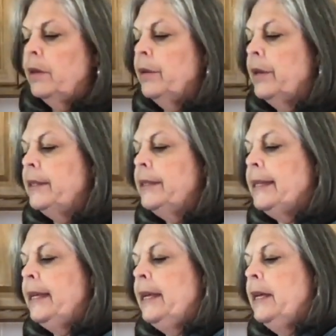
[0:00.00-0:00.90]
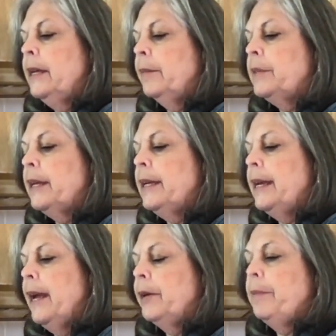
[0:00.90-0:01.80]
You could see I'm
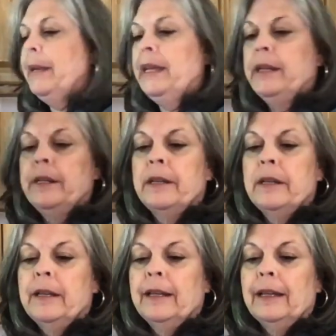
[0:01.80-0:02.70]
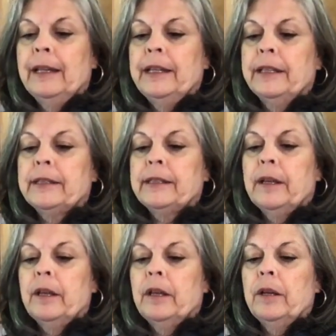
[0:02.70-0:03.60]
taking out a bean, and it's
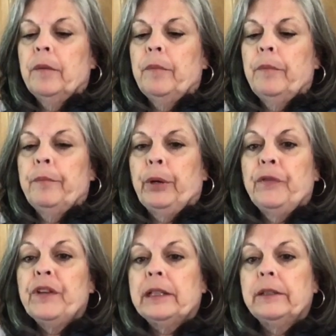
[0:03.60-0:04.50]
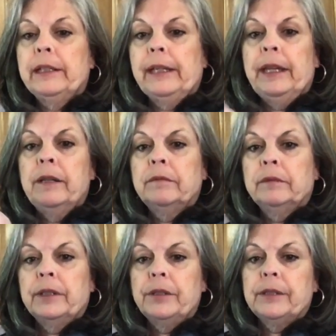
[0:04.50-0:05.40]
perfectly,
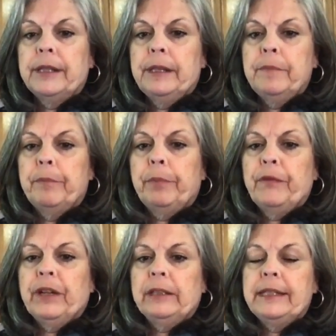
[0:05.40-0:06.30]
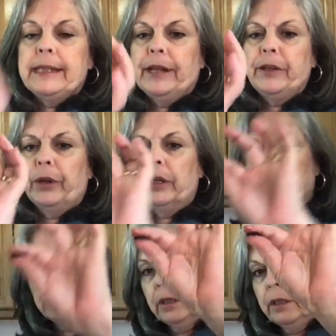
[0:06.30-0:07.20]
you see, perfectly tender.
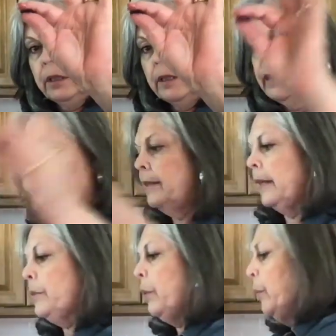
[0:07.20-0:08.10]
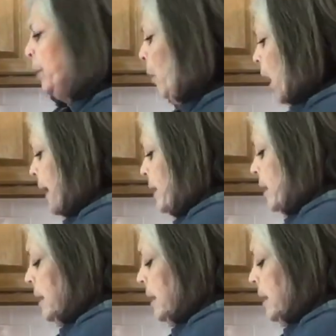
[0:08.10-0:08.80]
And that's what we want.